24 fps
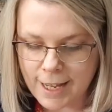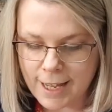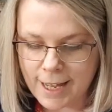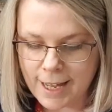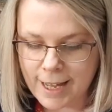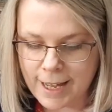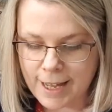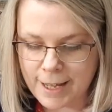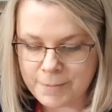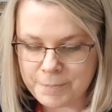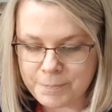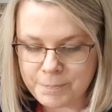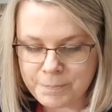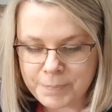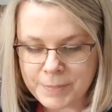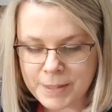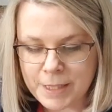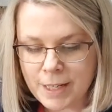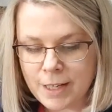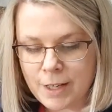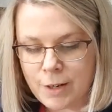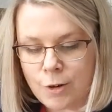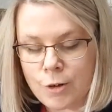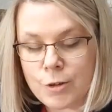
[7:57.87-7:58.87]

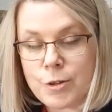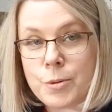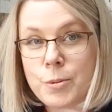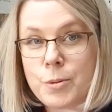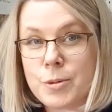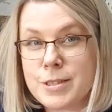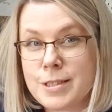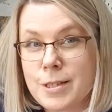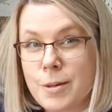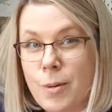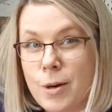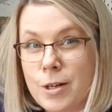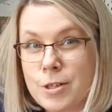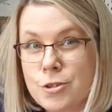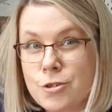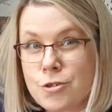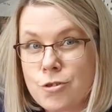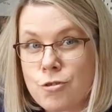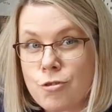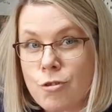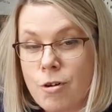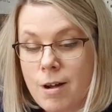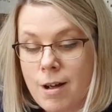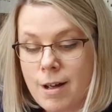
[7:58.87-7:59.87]
Other ones I want to
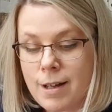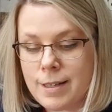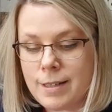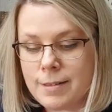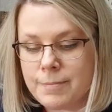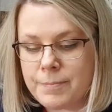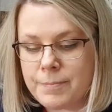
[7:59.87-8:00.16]
try